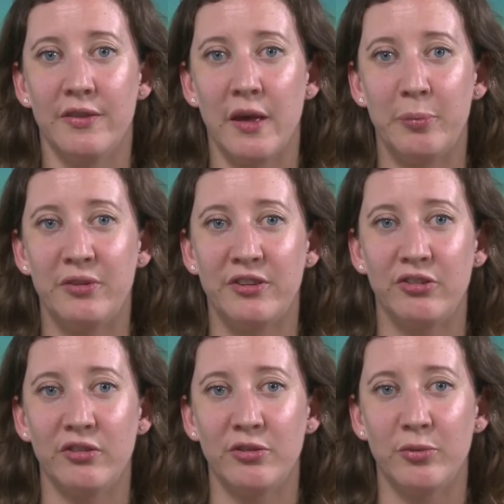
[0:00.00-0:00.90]
their
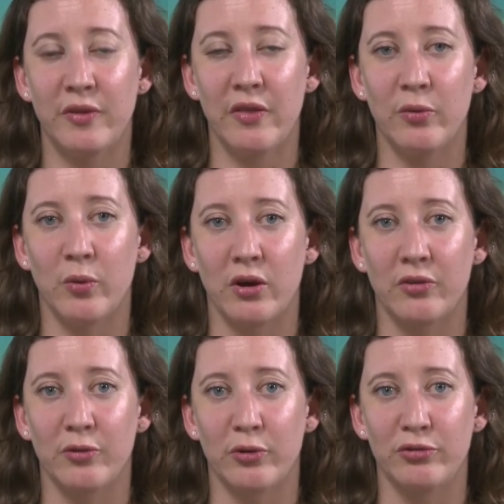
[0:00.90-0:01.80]
positions within the
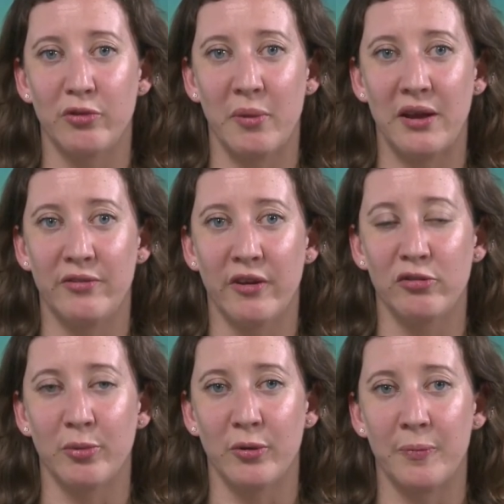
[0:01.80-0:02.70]
workforce remained
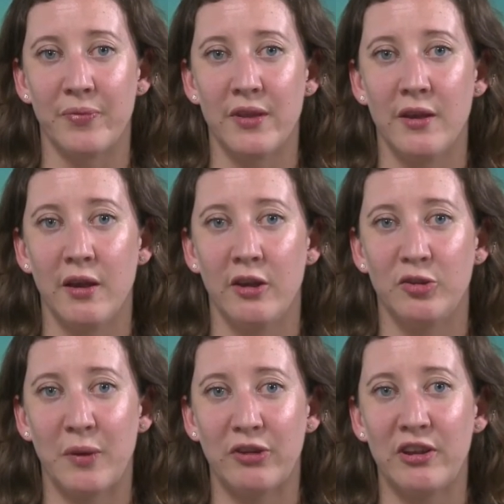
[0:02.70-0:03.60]
vulnerable,
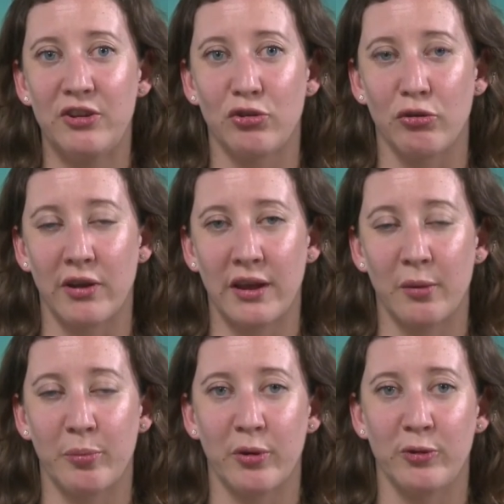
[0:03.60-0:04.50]
especially during
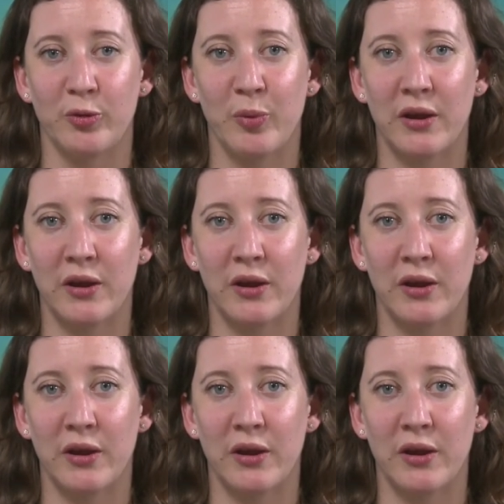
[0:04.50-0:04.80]
and post